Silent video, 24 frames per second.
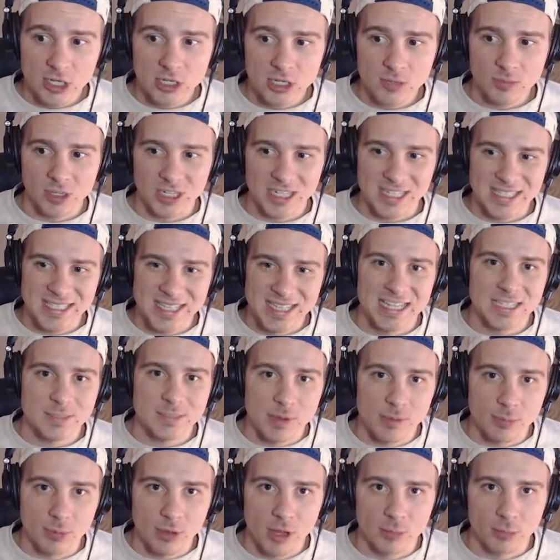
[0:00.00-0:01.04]
but he sets
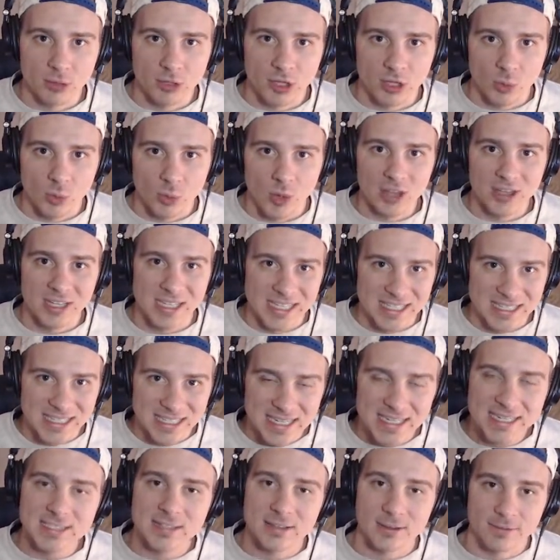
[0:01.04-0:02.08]
people up really well. He
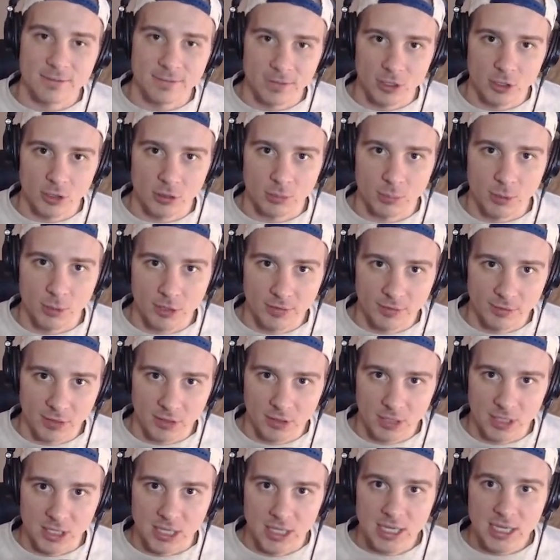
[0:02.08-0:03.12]
sees the field
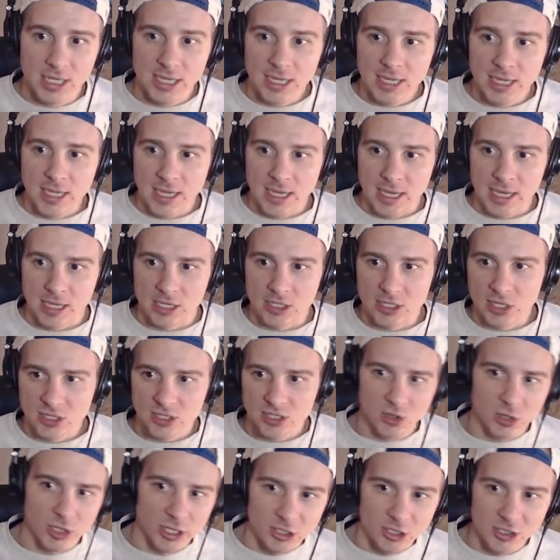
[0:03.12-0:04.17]
perfectly and
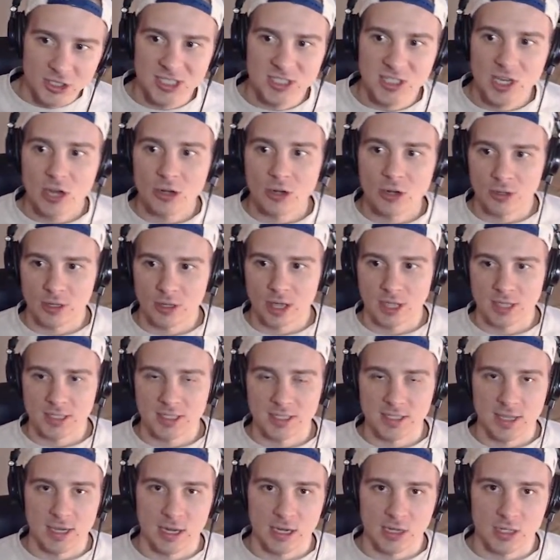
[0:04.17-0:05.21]
does little subtle
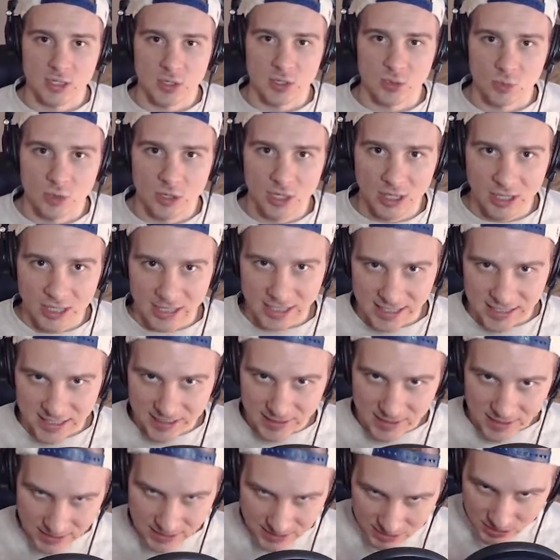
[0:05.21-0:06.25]
cuts there to really
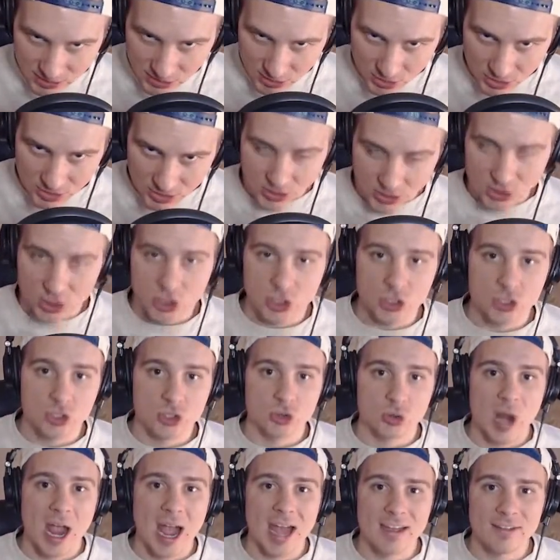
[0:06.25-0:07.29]

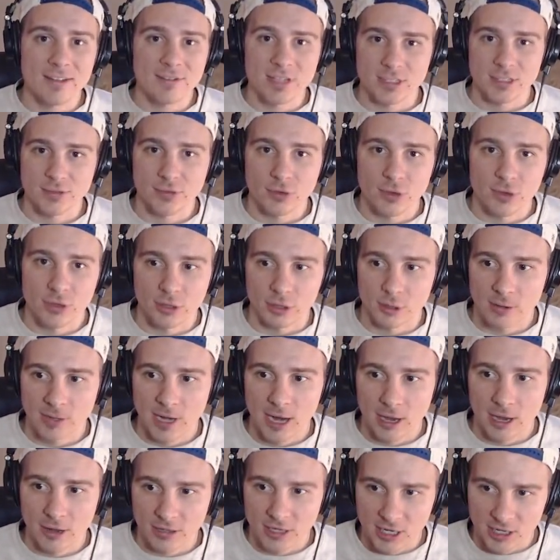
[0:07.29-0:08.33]
drive his foot in the
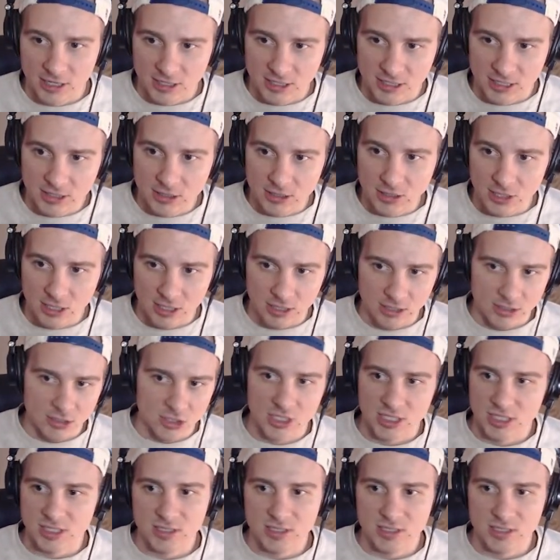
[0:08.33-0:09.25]
ground and just